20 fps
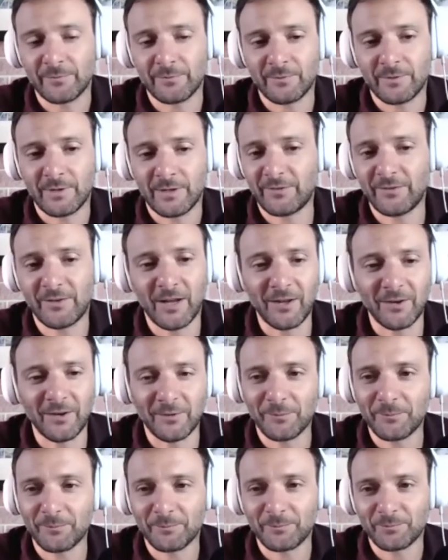It's done.
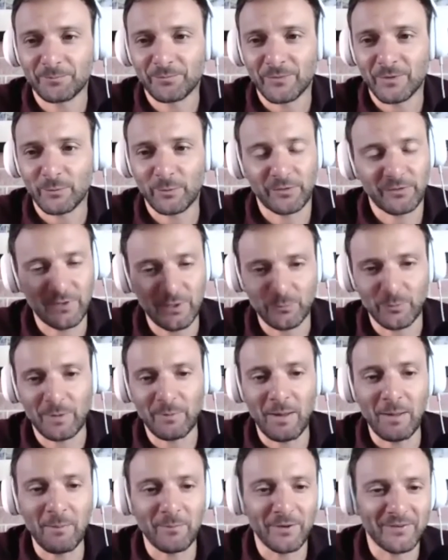We still
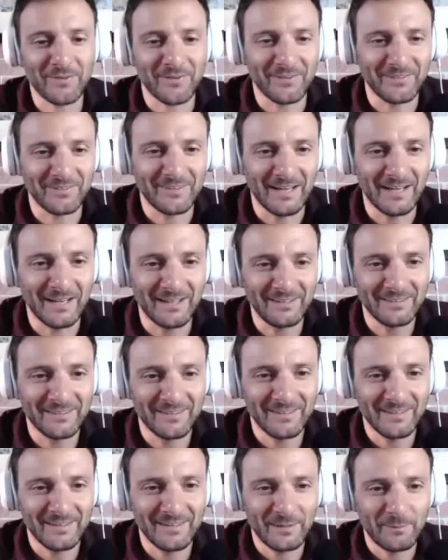remember Santa,
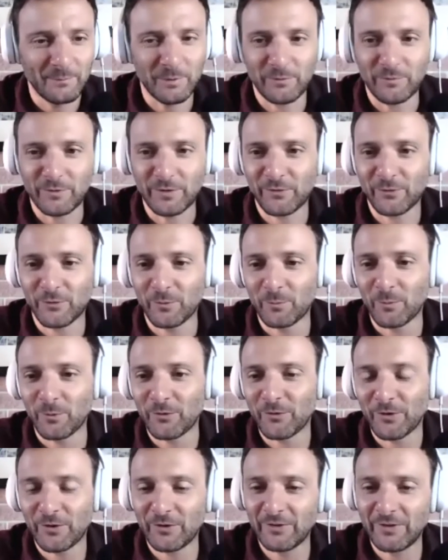but there is no more
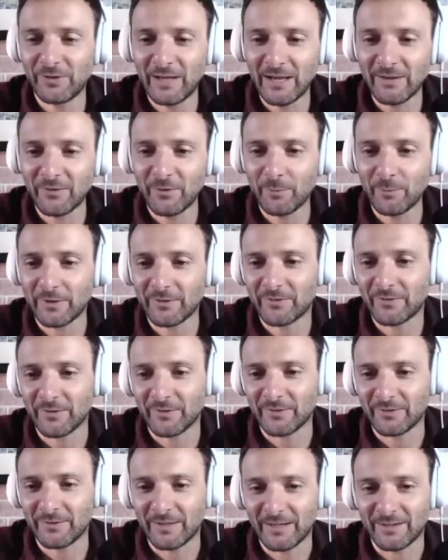second guess about
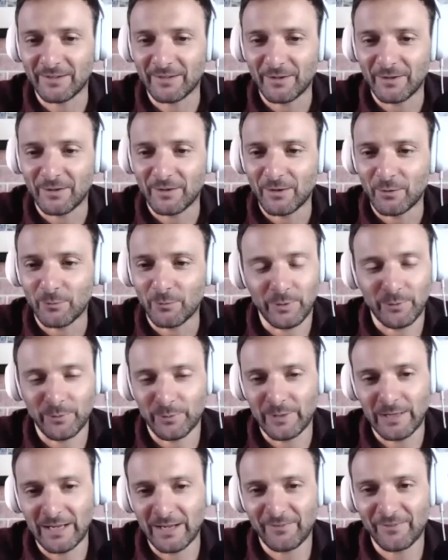Santa. We
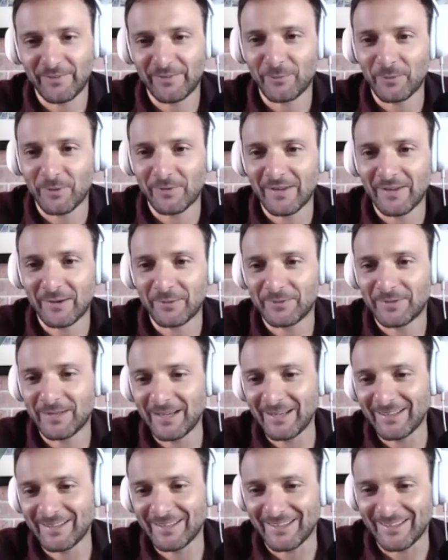realize this was
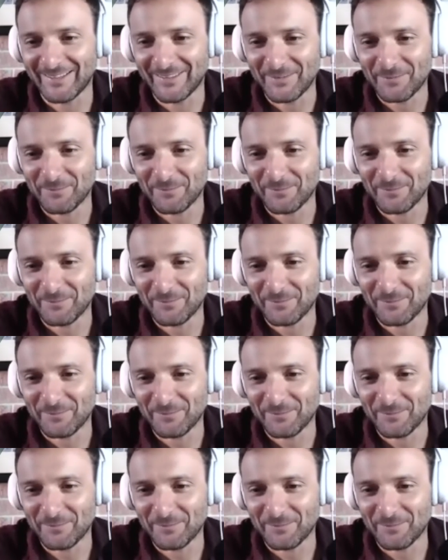outdated.